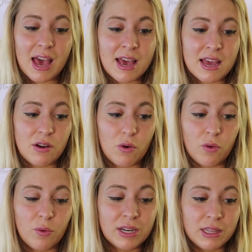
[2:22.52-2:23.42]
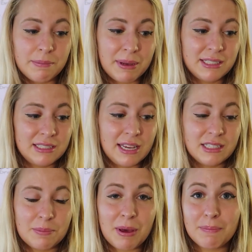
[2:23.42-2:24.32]
And one of the best
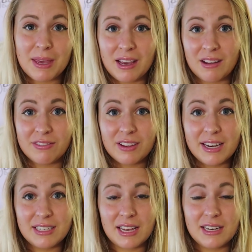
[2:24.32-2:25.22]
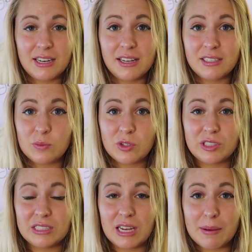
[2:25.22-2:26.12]
things about being a flight attendant is
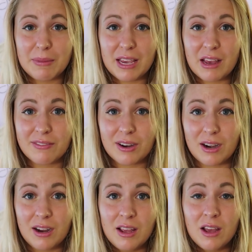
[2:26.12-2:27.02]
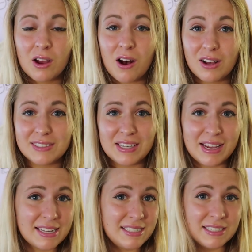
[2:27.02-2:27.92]
most of the time they cover costs
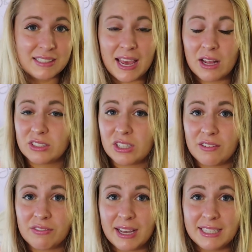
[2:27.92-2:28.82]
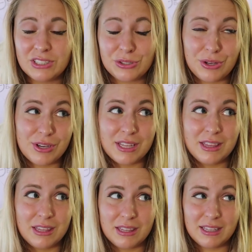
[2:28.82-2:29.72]
and you get discounts on flights, so you
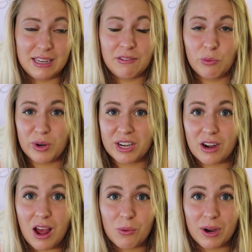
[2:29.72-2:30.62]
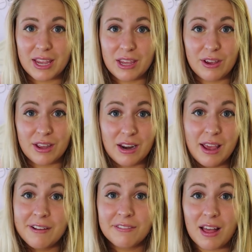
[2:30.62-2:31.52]
can, even when you're not working, you can
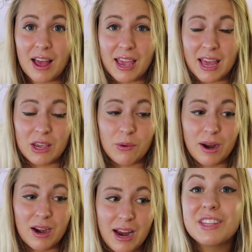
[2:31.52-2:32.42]
fly anywhere.